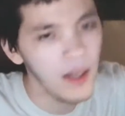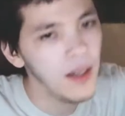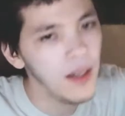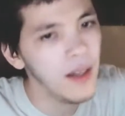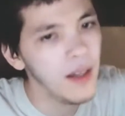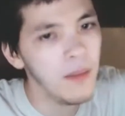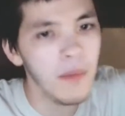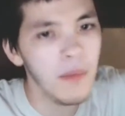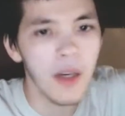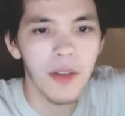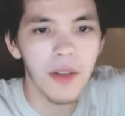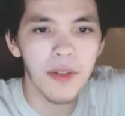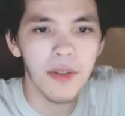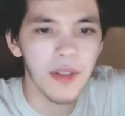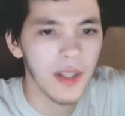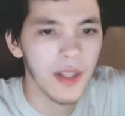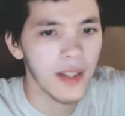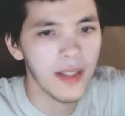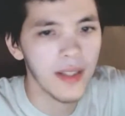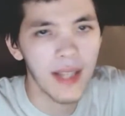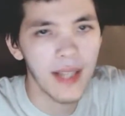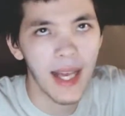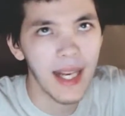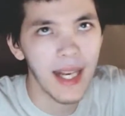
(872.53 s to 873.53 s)
most
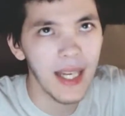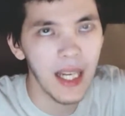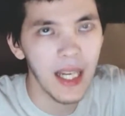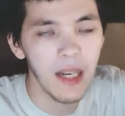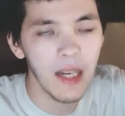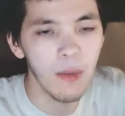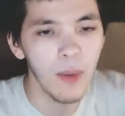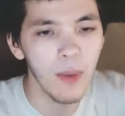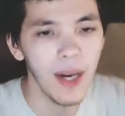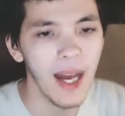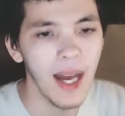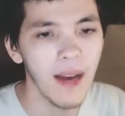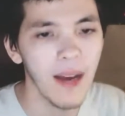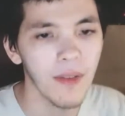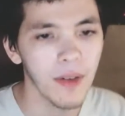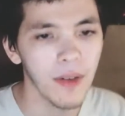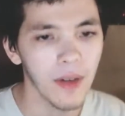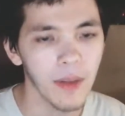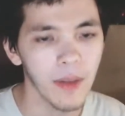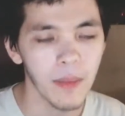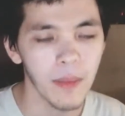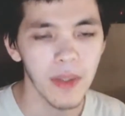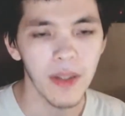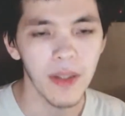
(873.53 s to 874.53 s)
ascended,
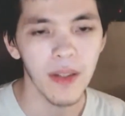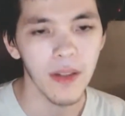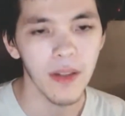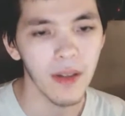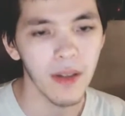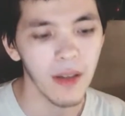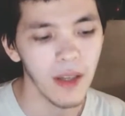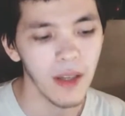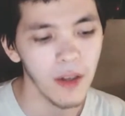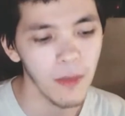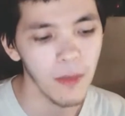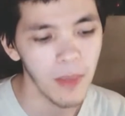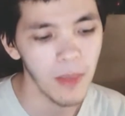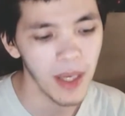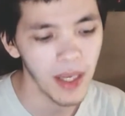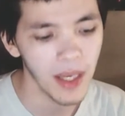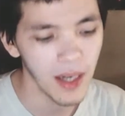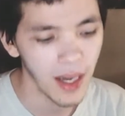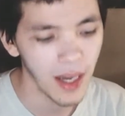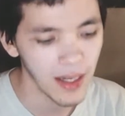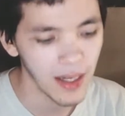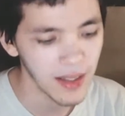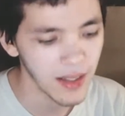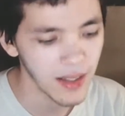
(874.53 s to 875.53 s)
whatever. I'm still a human.
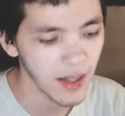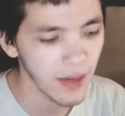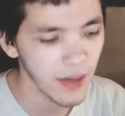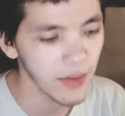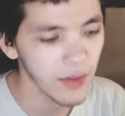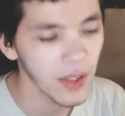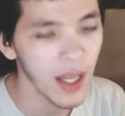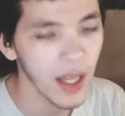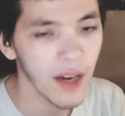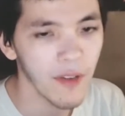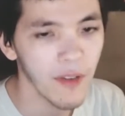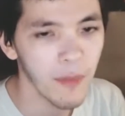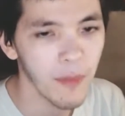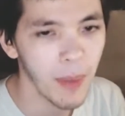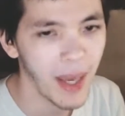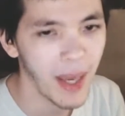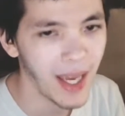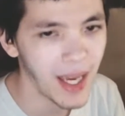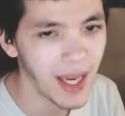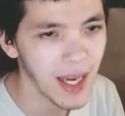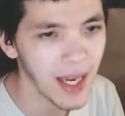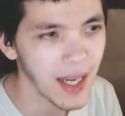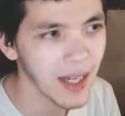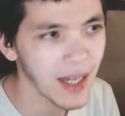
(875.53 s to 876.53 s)
I still have a lot of
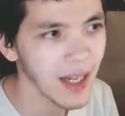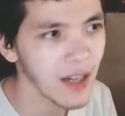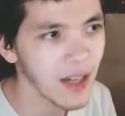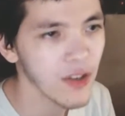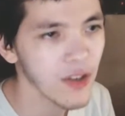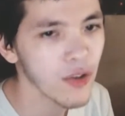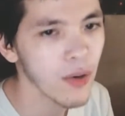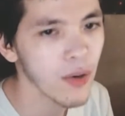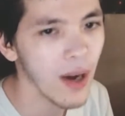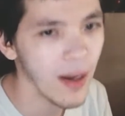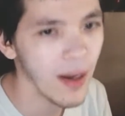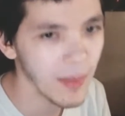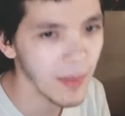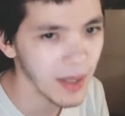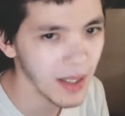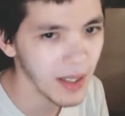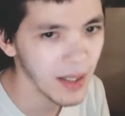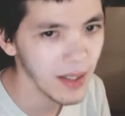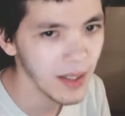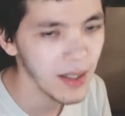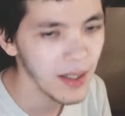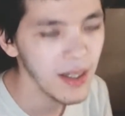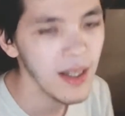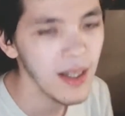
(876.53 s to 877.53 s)
pain and
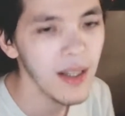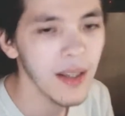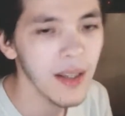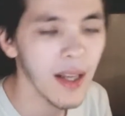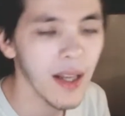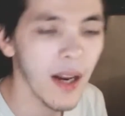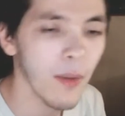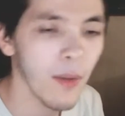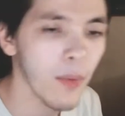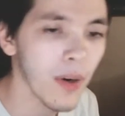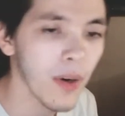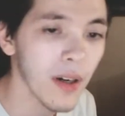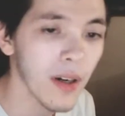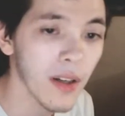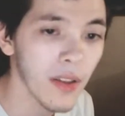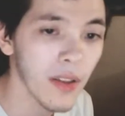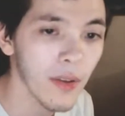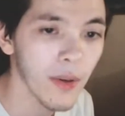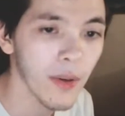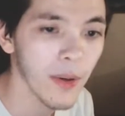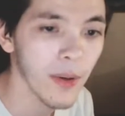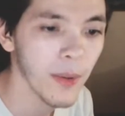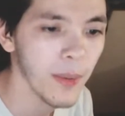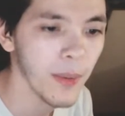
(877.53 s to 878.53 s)
trauma that I work
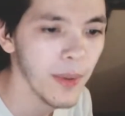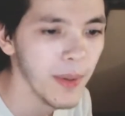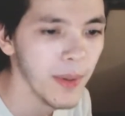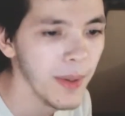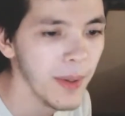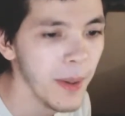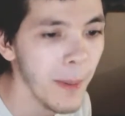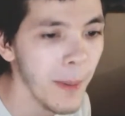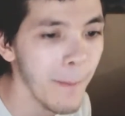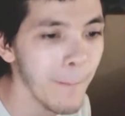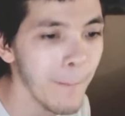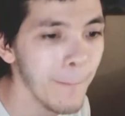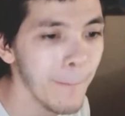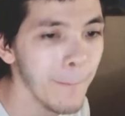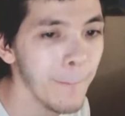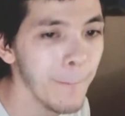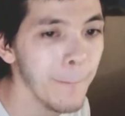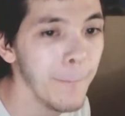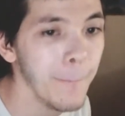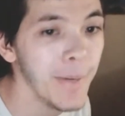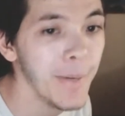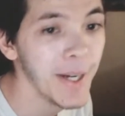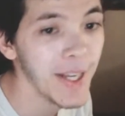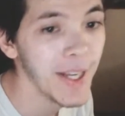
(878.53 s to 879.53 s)
through.
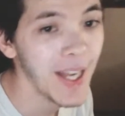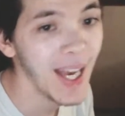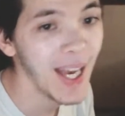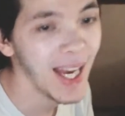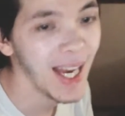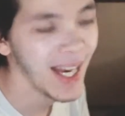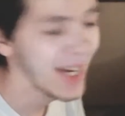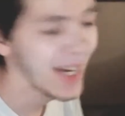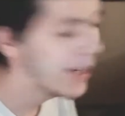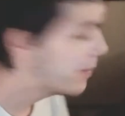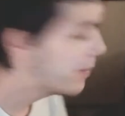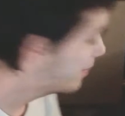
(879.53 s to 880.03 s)
But yeah,